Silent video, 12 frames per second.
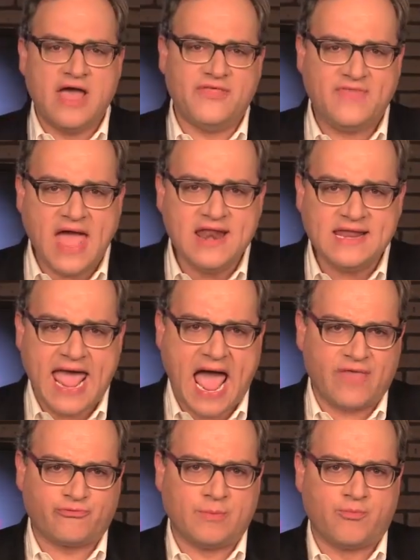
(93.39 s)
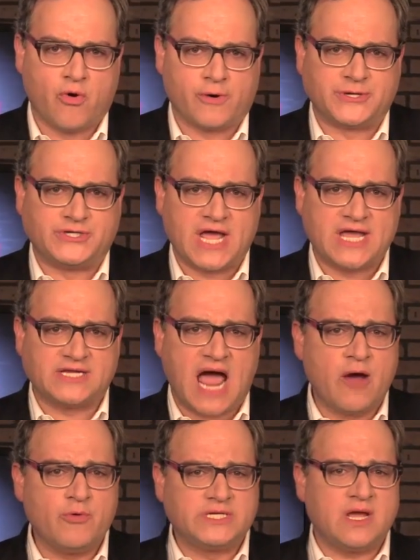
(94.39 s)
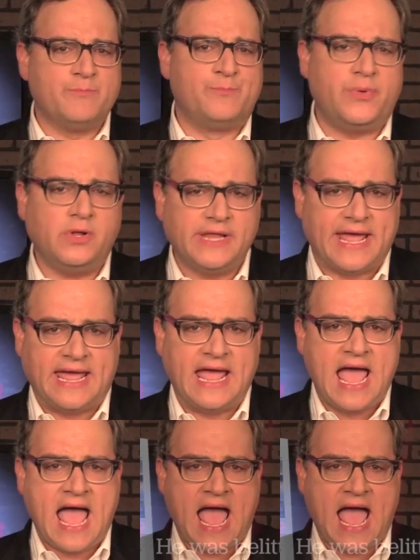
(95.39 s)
Then Catherine Porter says, I was a bully